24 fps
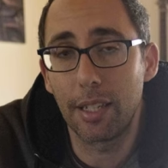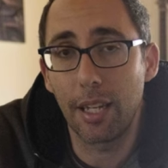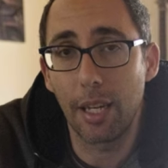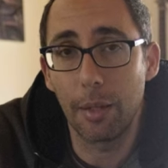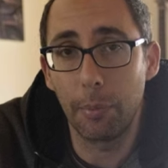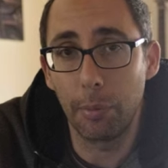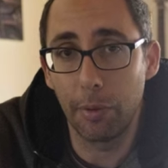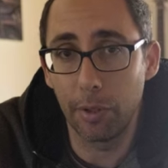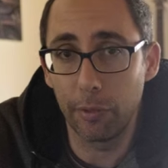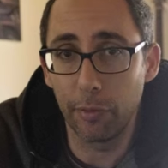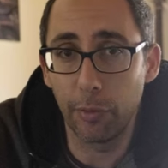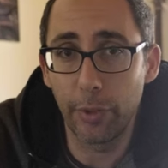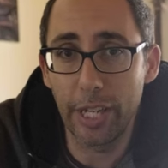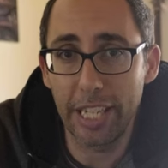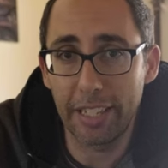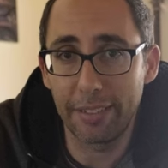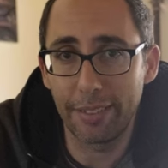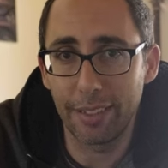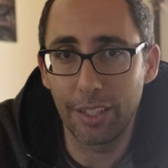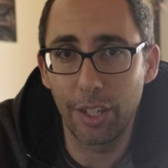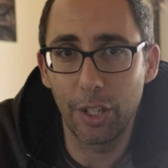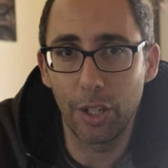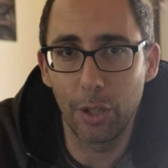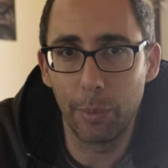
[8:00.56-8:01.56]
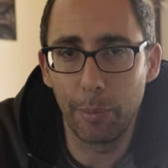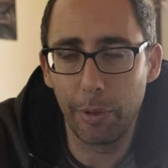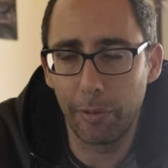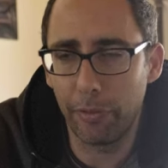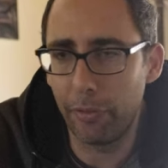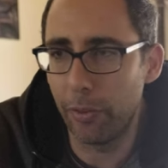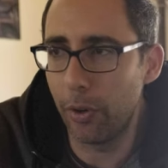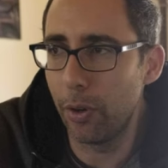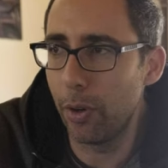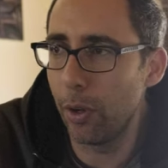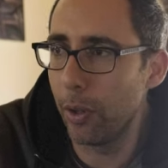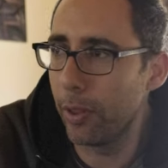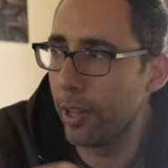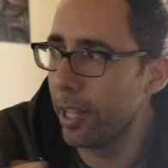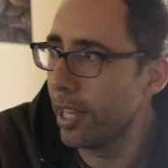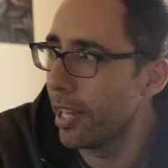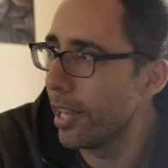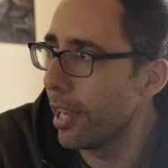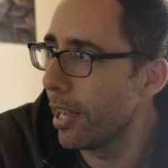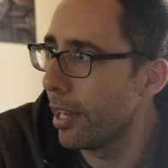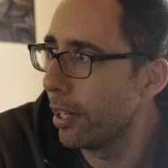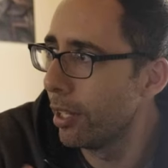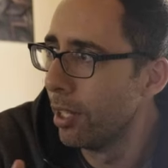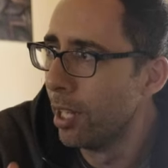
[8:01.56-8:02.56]
a couple of weeks ago before
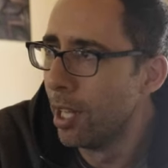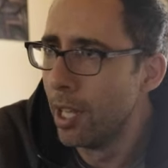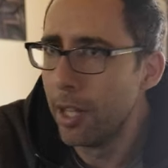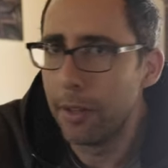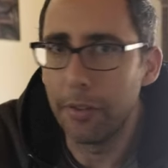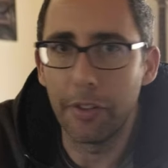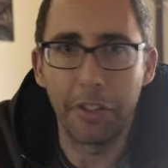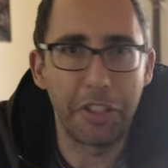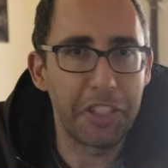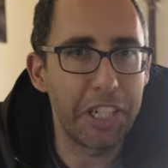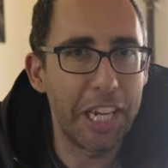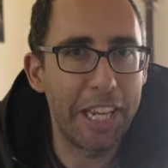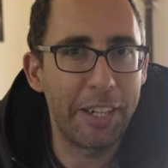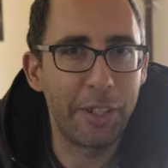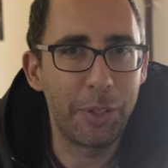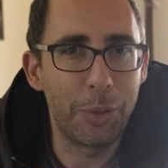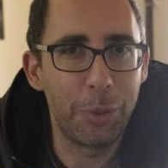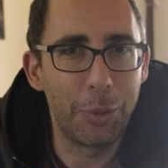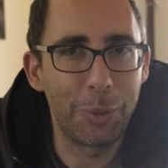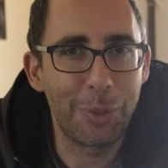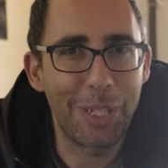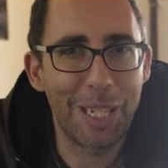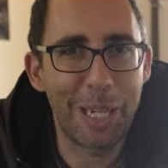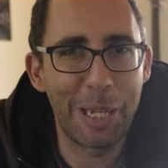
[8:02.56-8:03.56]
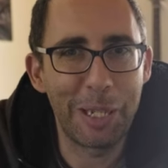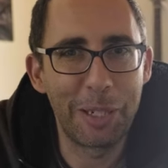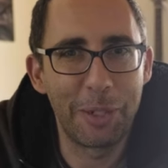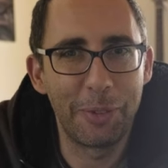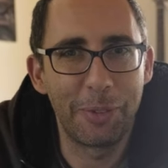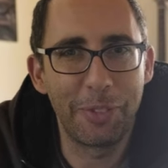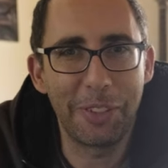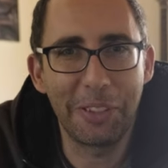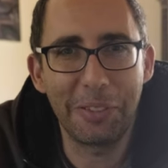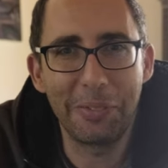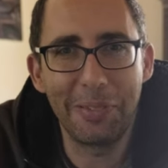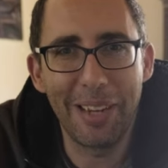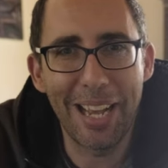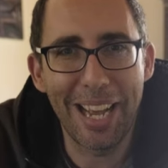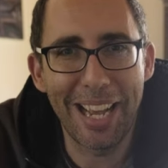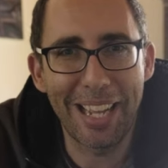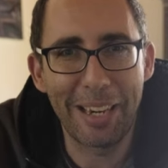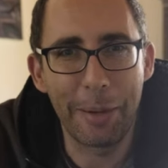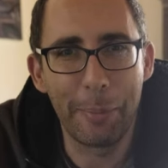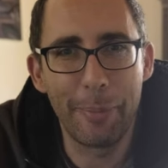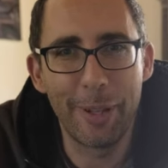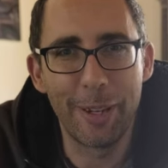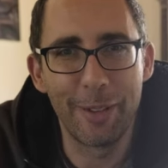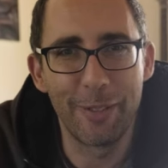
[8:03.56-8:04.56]
the channel kind of
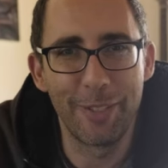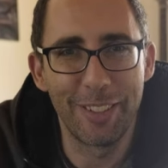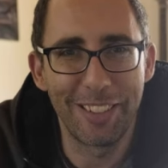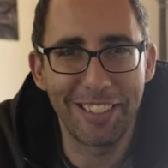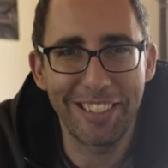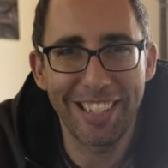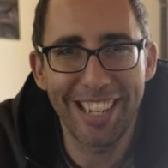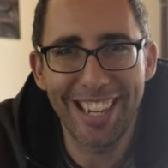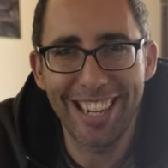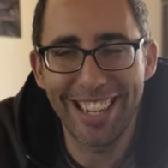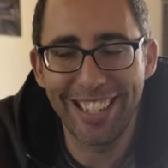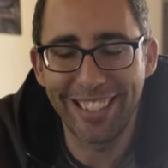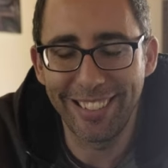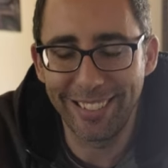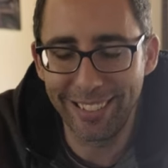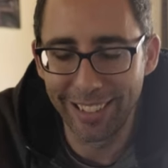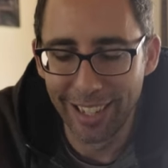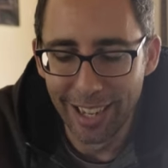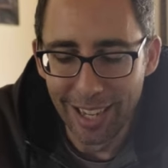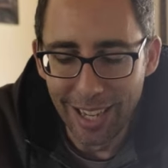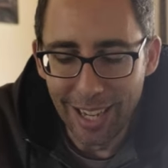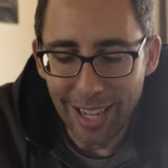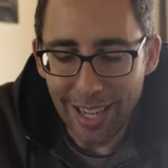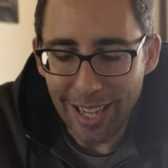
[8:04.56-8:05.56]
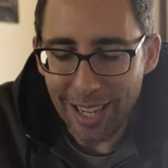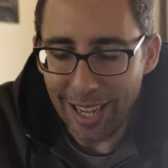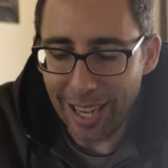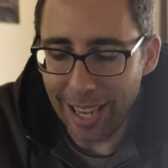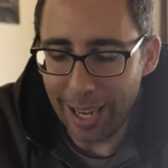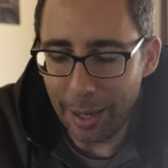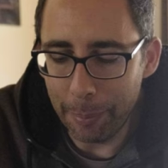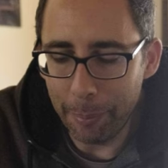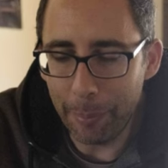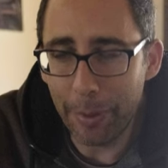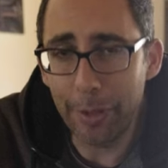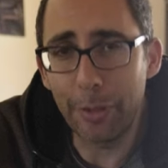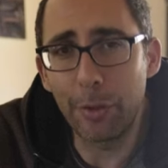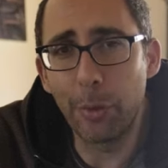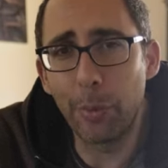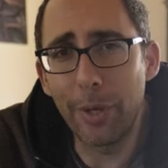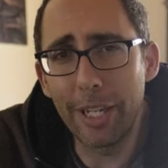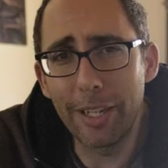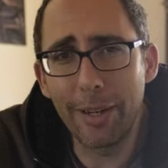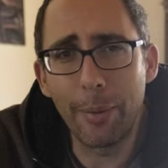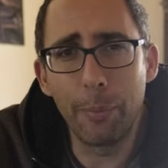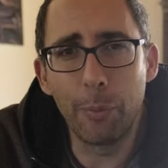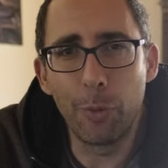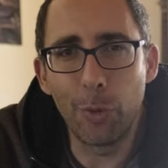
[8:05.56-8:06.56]
had a bit of a change. But the
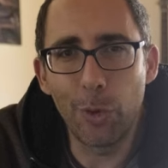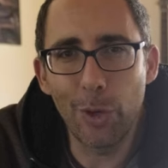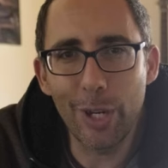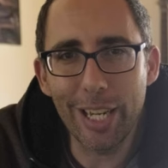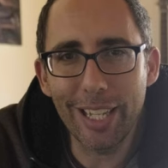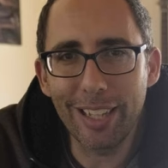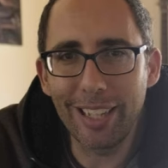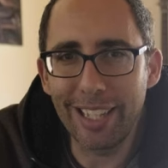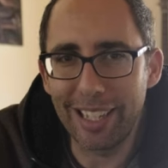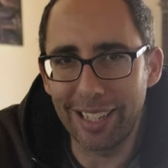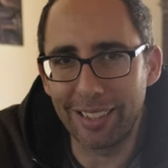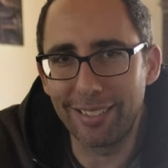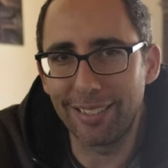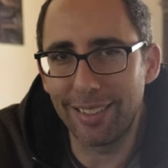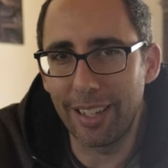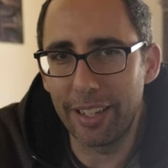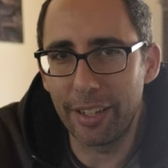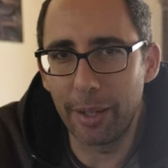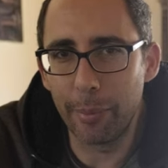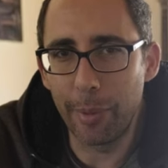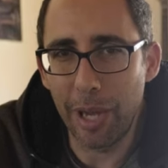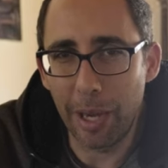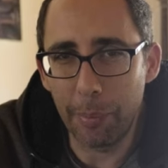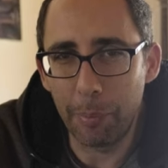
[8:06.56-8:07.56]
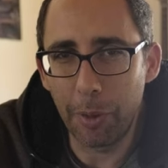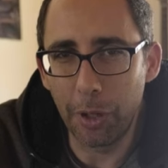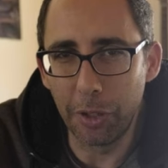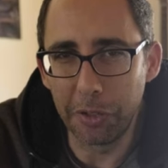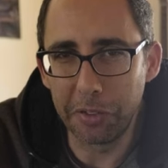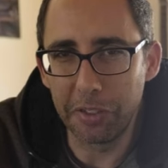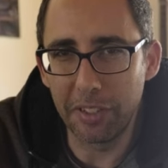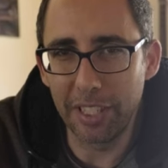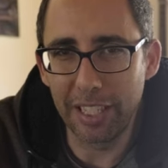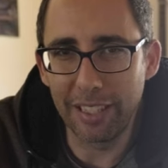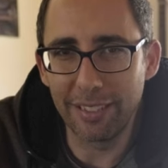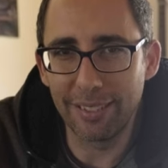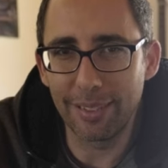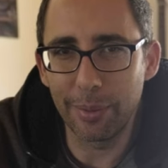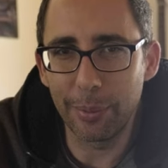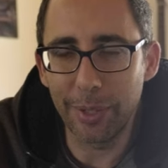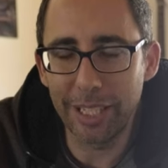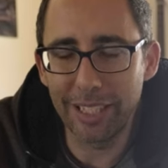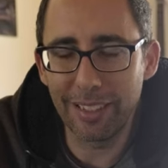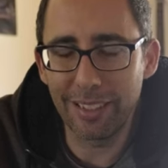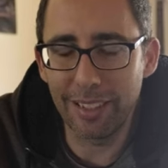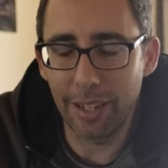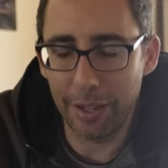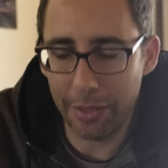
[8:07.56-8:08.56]
one I'm really excited about posting is the
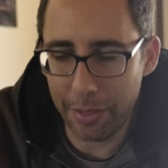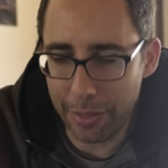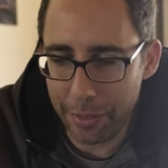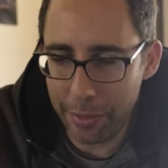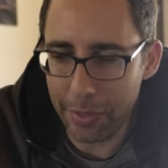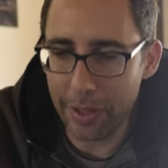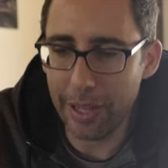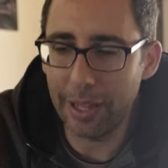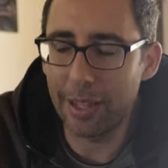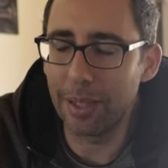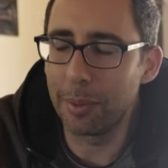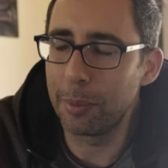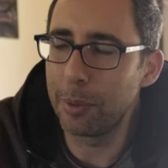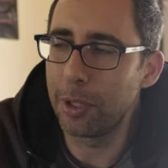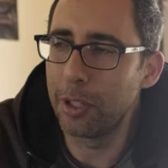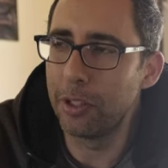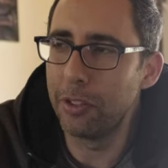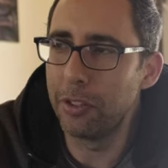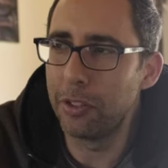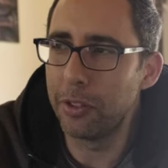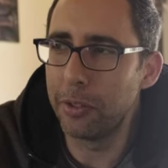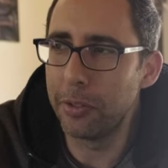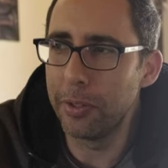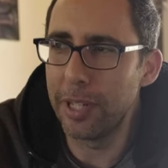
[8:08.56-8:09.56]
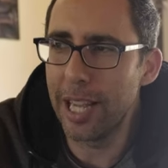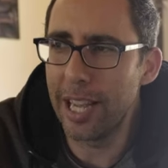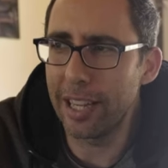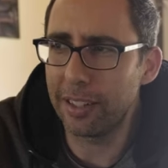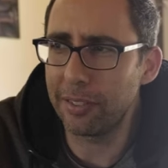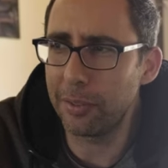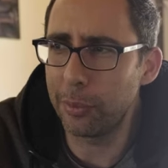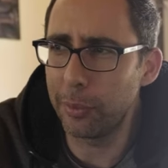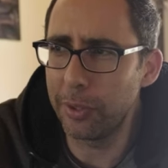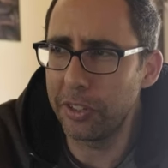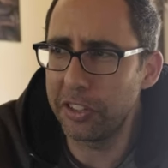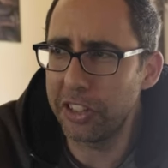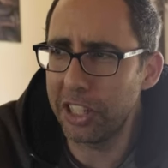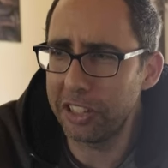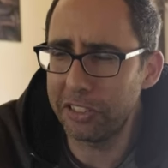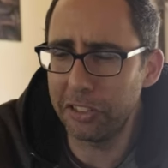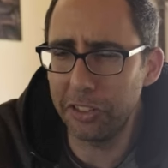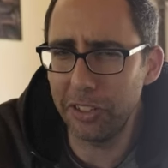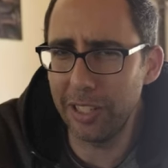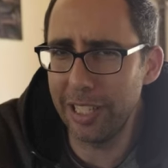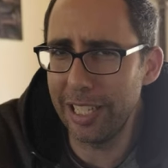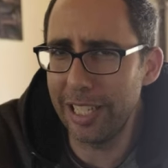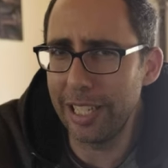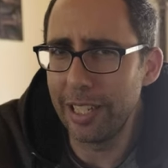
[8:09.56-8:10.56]
one that I think I'm gonna do next, which
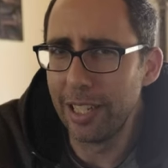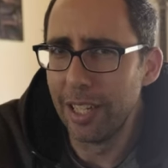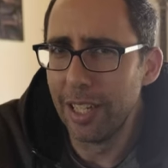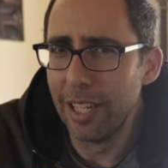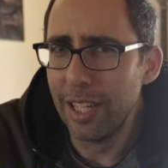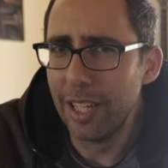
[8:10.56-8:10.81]
actually